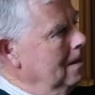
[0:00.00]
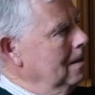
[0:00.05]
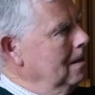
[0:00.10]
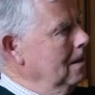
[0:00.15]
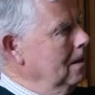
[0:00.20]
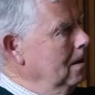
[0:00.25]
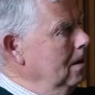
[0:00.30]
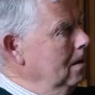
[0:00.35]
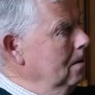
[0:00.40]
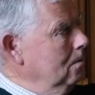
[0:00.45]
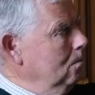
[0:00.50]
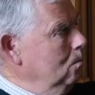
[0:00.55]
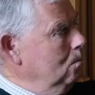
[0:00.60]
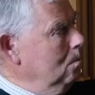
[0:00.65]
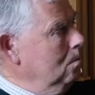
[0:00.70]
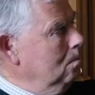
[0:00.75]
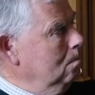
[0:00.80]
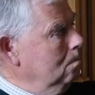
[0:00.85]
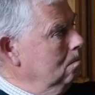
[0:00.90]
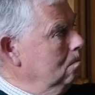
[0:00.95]

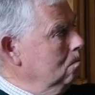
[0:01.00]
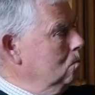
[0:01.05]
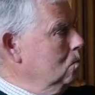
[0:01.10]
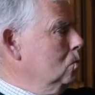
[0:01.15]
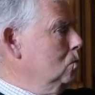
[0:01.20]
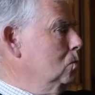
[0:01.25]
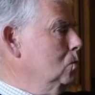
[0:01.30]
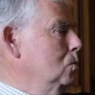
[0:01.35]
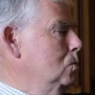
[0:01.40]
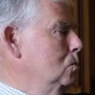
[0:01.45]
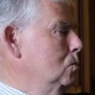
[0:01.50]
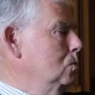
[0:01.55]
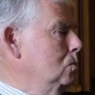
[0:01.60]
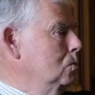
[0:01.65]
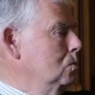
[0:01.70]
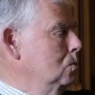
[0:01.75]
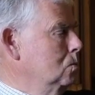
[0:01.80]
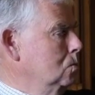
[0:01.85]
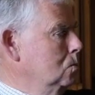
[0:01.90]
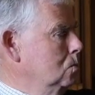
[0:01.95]

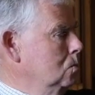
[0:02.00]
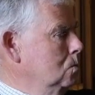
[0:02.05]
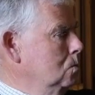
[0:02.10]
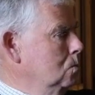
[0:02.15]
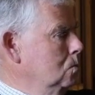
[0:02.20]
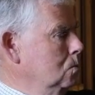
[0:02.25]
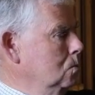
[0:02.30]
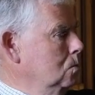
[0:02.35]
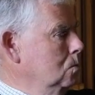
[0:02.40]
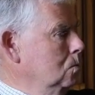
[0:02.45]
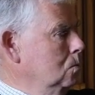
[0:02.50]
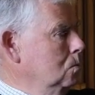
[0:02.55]
[no speech]